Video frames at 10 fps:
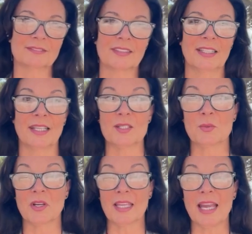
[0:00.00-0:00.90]
And that is
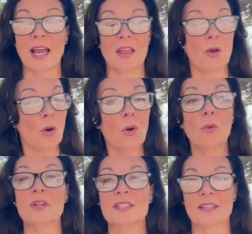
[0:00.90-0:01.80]
why I
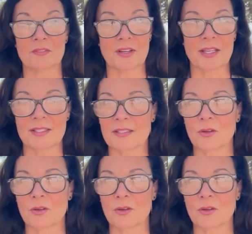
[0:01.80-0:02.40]
always advise,